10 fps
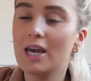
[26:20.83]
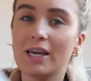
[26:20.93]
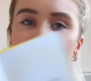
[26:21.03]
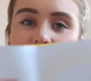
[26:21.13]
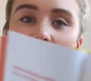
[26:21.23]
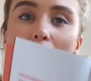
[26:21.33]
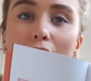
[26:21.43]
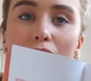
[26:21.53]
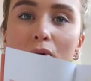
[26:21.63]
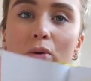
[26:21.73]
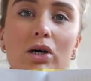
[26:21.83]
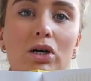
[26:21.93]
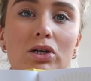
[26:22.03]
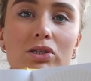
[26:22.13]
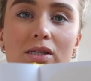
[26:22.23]
gives you sort of
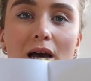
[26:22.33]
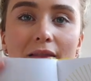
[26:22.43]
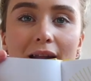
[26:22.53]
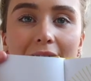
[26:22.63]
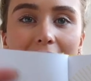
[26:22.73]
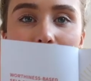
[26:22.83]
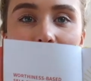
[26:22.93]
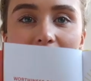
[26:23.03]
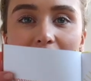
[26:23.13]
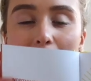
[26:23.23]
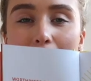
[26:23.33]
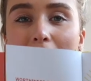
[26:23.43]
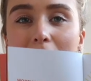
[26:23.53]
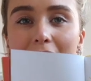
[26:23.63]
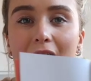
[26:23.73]
quotes and then like a bit of a
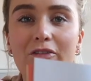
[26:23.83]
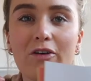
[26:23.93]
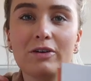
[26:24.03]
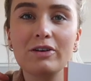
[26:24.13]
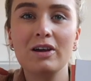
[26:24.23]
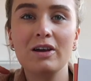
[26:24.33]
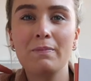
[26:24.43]
paragraph and